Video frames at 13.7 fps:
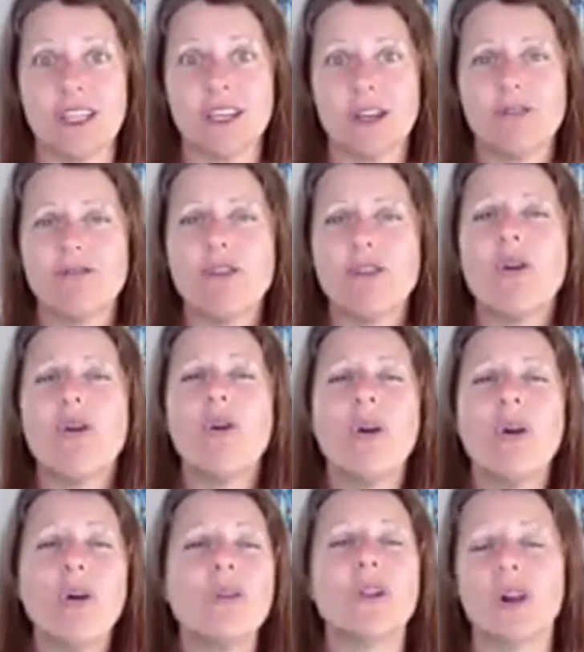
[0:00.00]
for
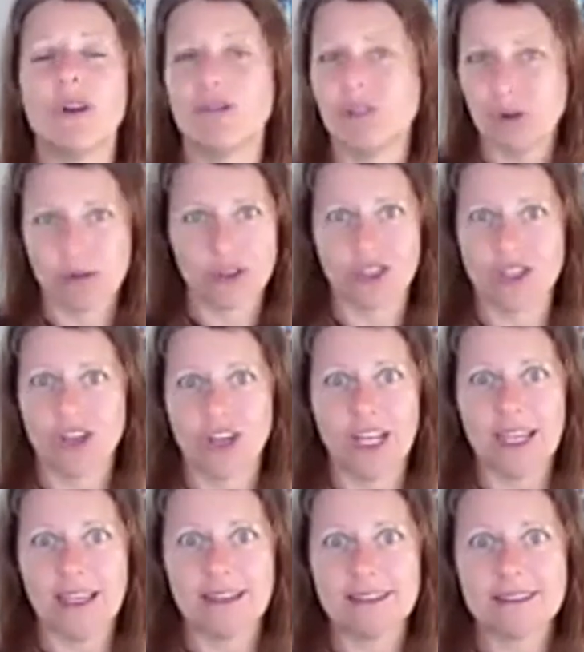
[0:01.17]
all of your
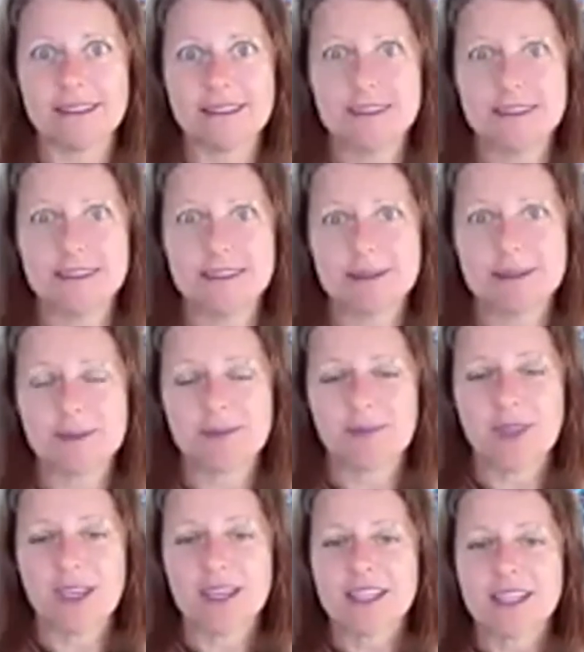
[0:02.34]
journey.
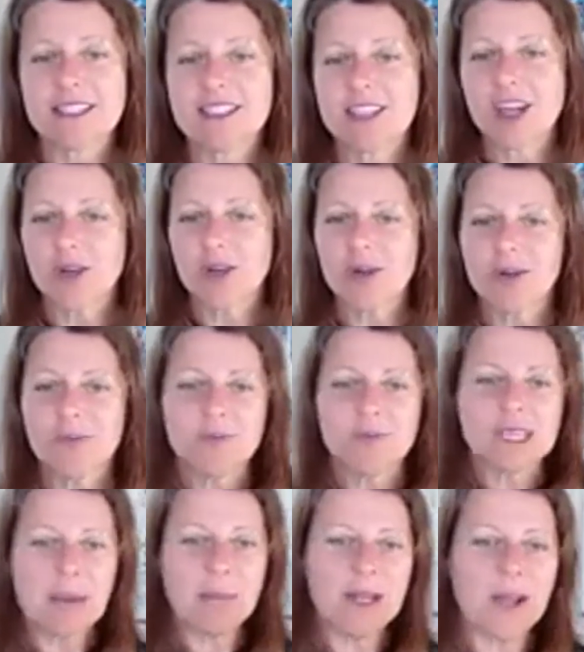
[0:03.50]
So
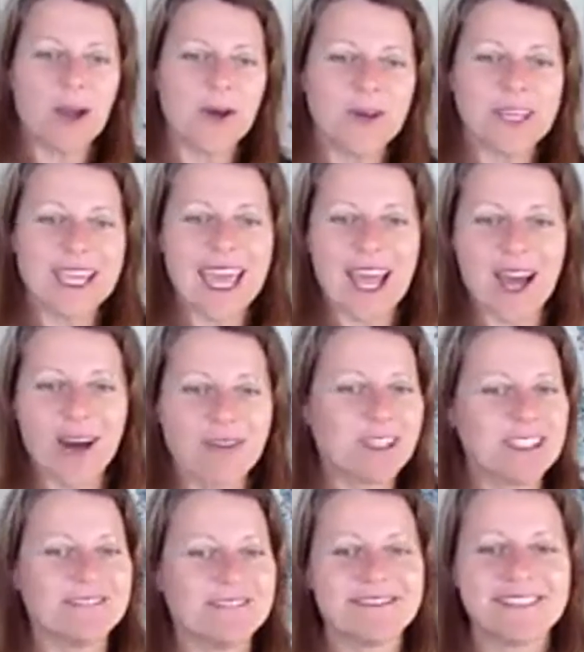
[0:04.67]
let me know,
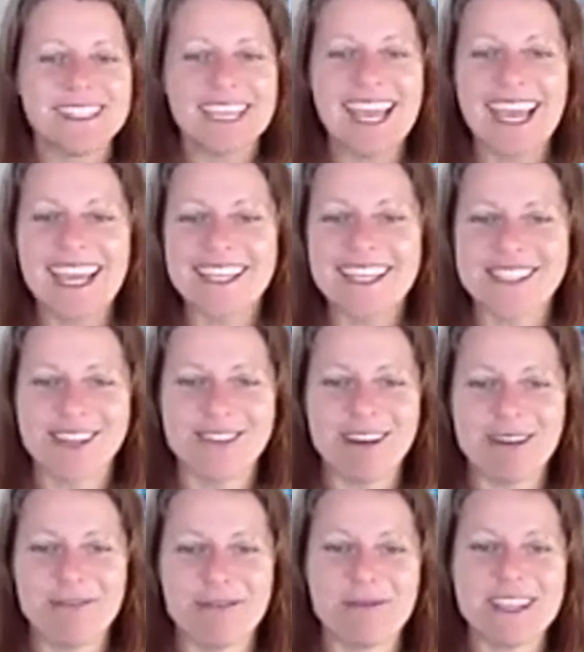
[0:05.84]
Karen. Yay, so
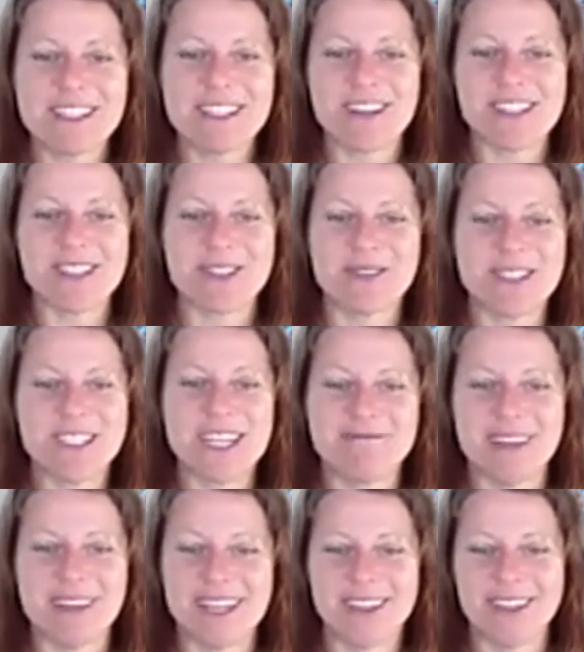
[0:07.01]
grateful for being stretched to achieve
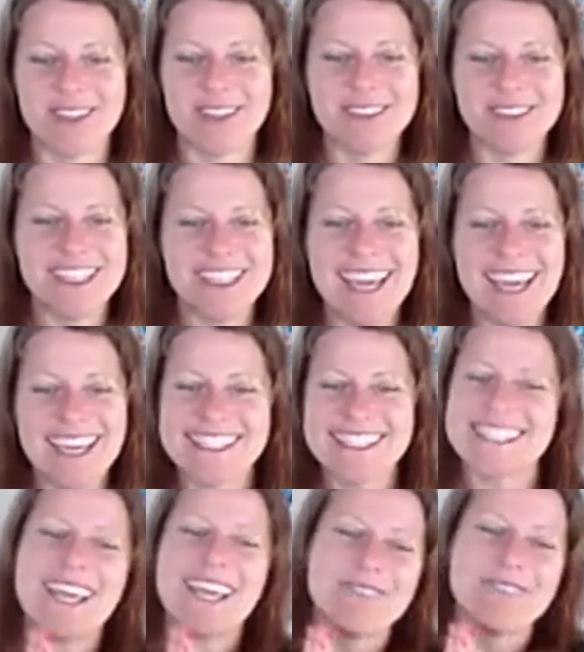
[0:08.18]
my goal. Yes,
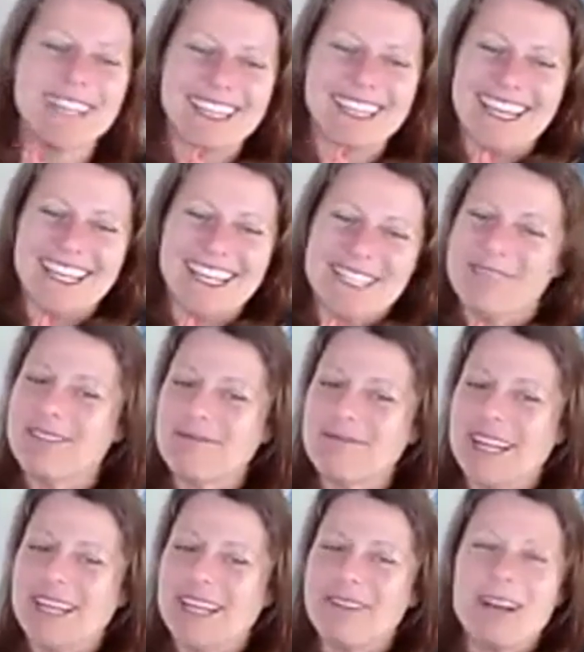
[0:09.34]
and for connecting with
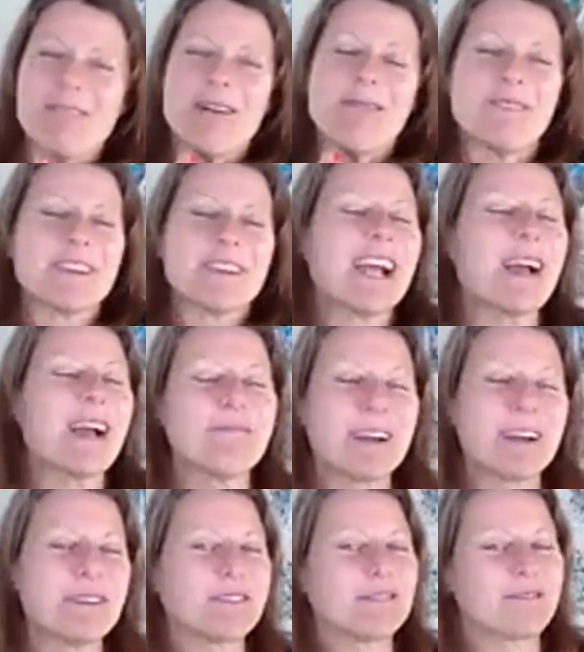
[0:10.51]
Marguerita. I'm
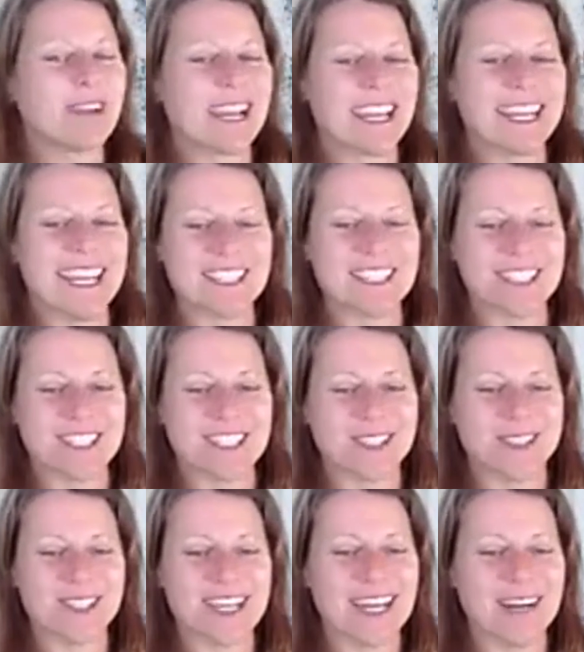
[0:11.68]
grateful for our connection
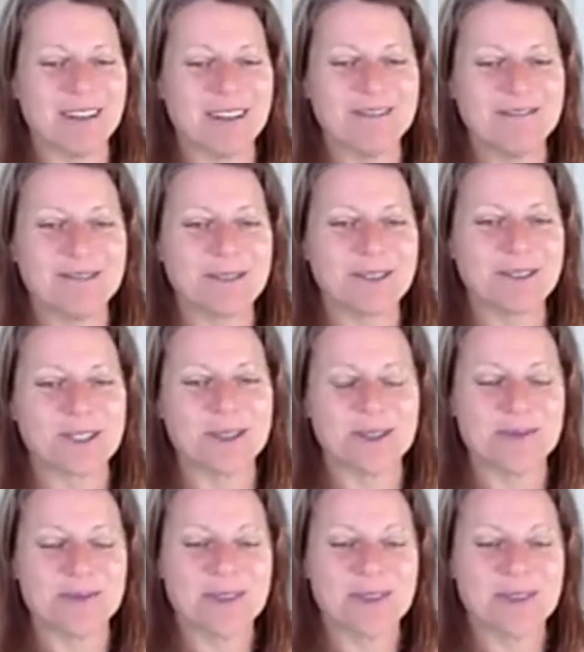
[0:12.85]
too, Karen, for sure.